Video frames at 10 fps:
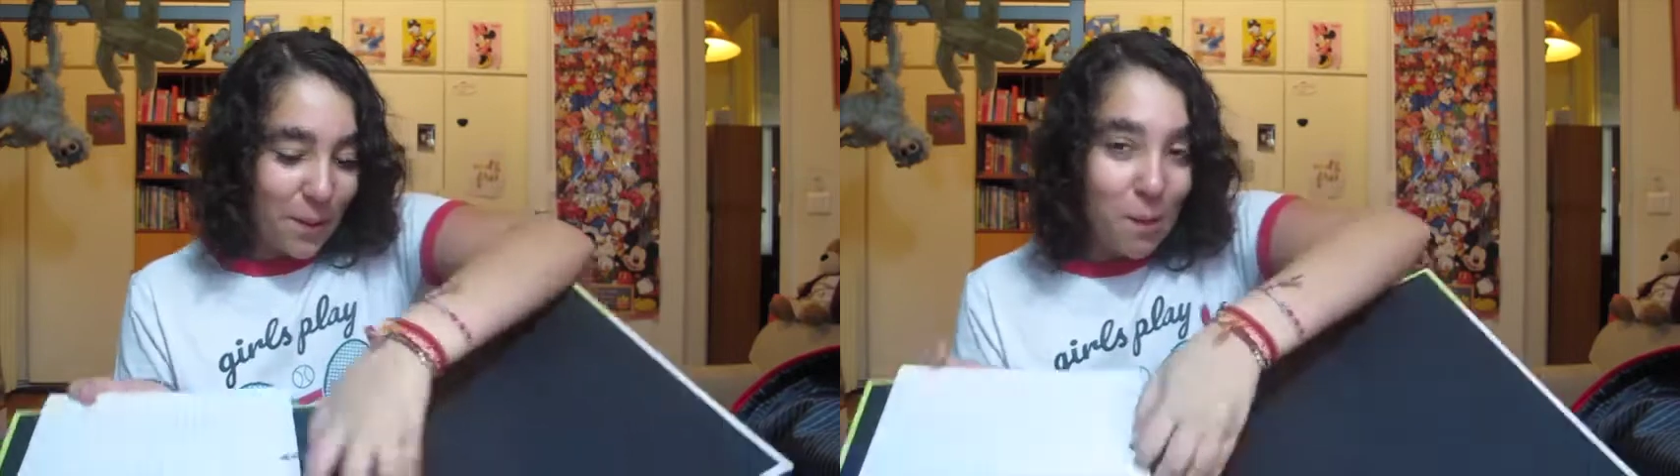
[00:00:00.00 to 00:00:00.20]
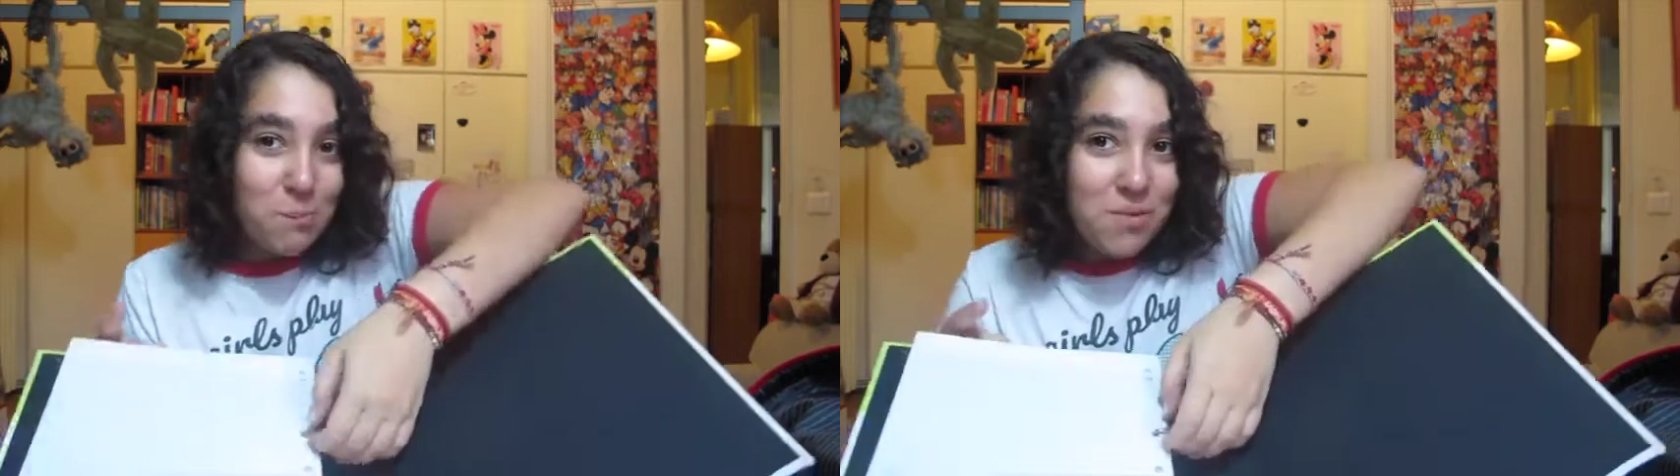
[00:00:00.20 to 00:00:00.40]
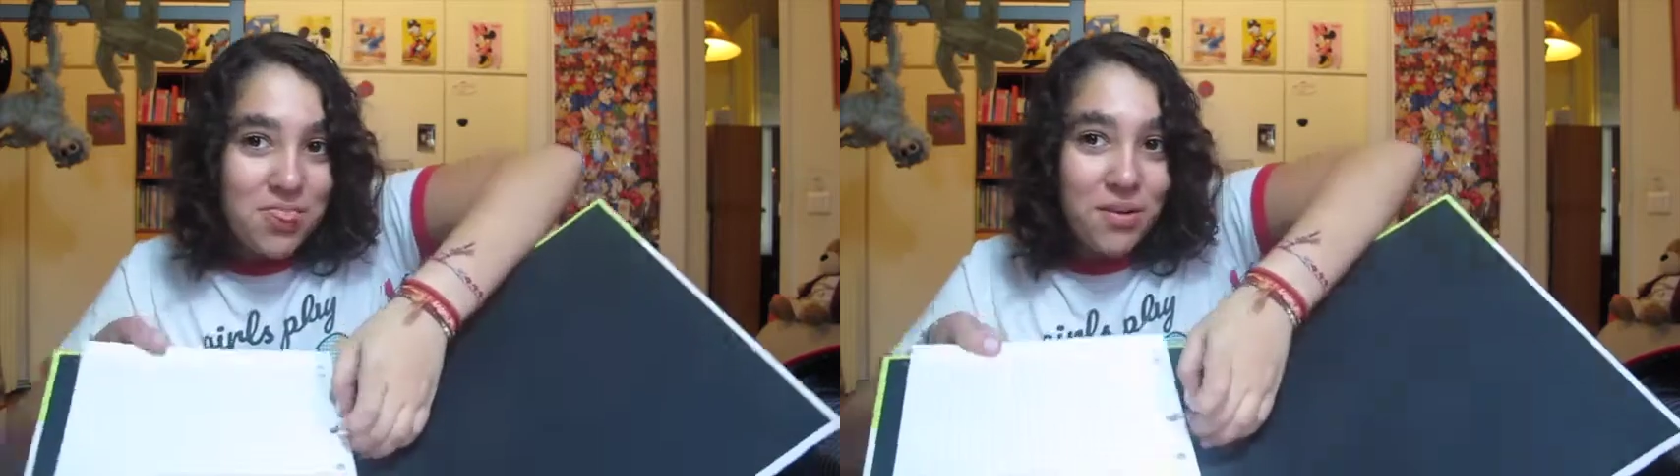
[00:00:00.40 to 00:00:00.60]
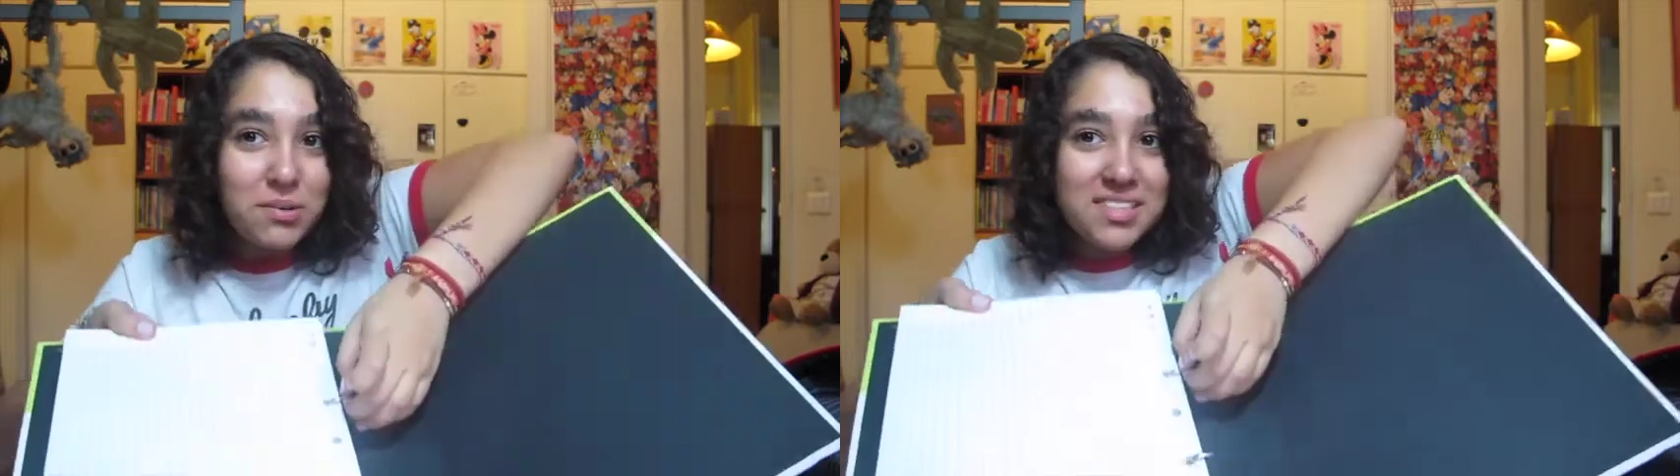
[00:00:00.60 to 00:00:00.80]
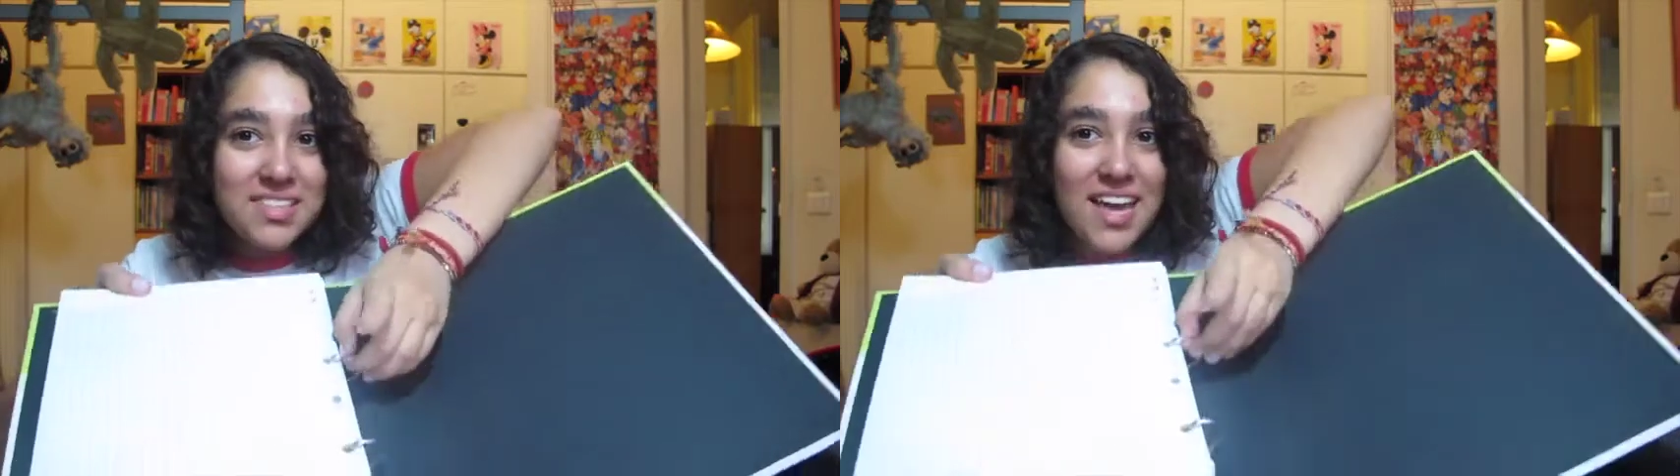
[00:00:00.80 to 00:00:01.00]
open
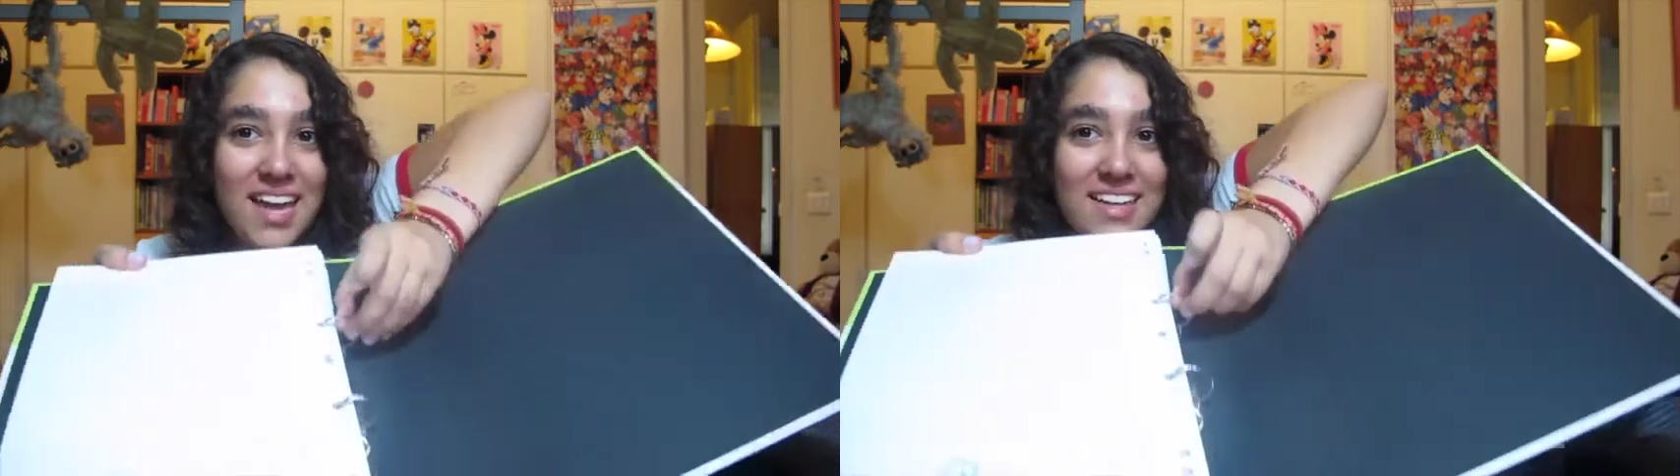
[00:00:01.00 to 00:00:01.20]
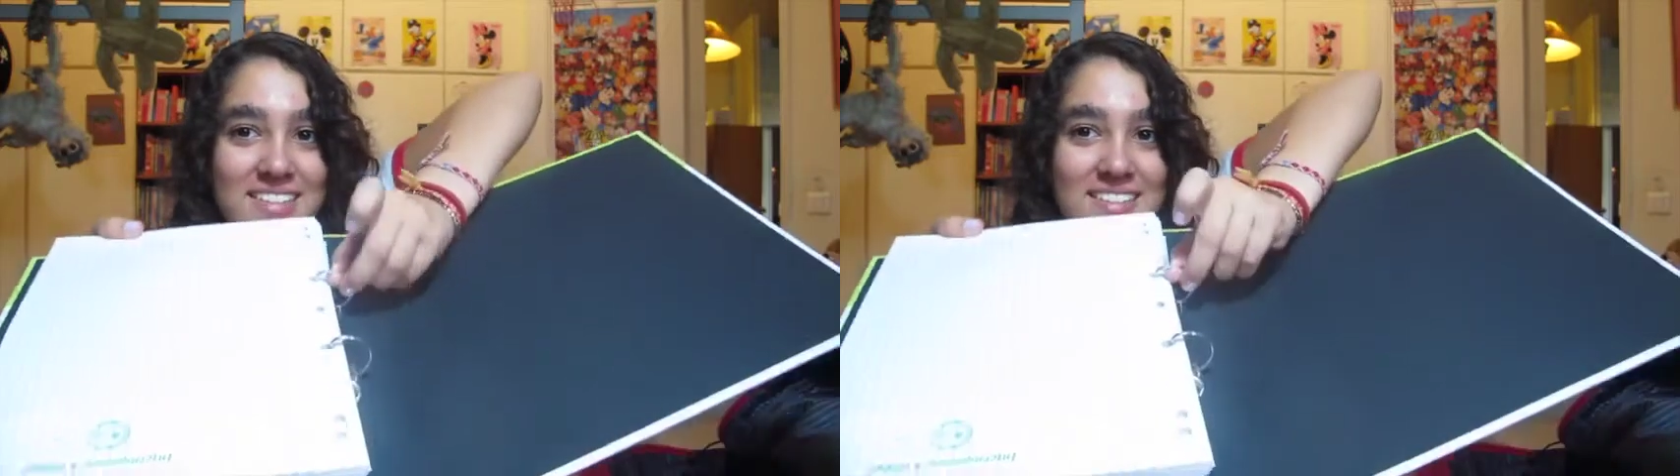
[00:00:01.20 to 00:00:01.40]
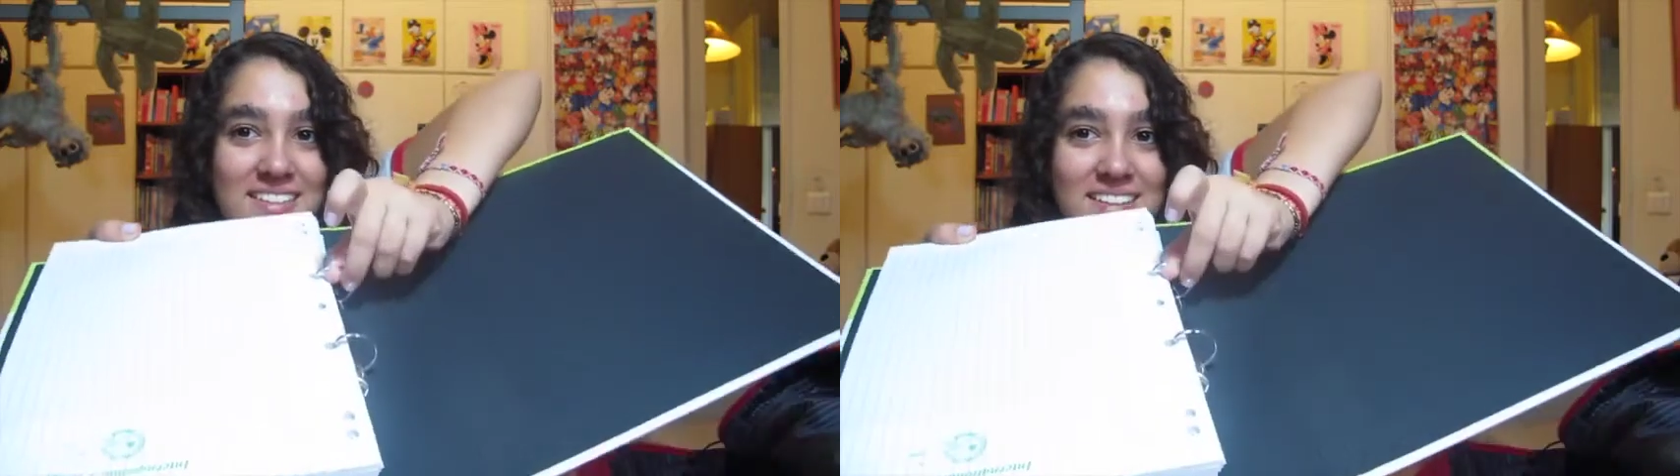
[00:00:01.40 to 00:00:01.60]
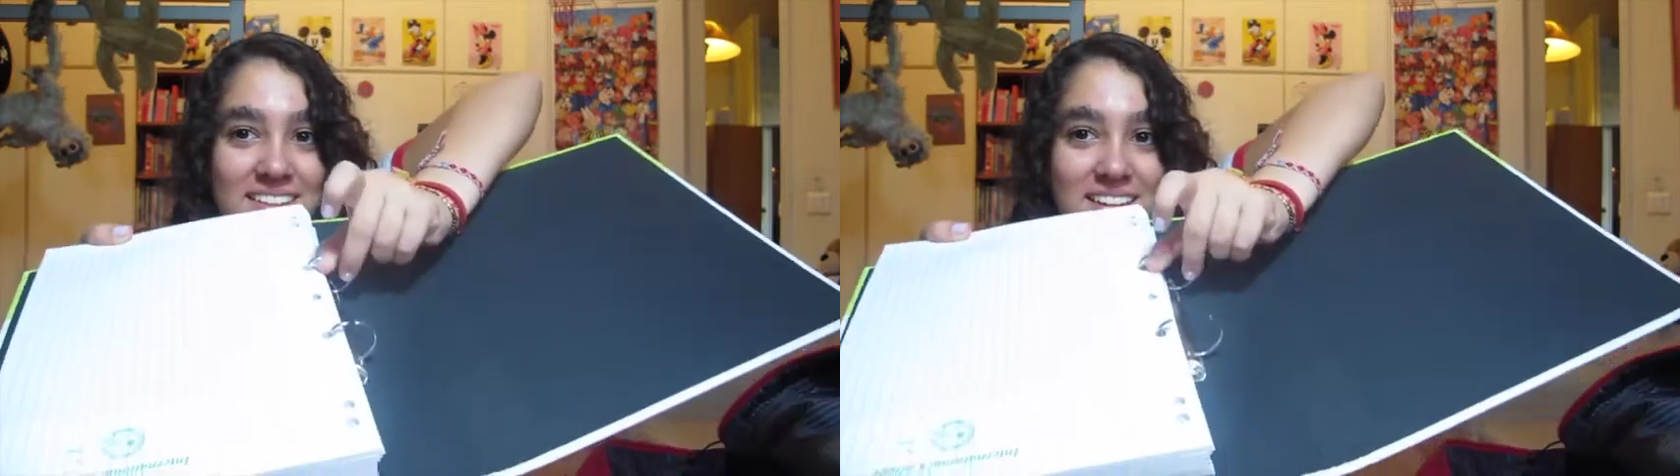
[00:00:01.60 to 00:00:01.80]
those things,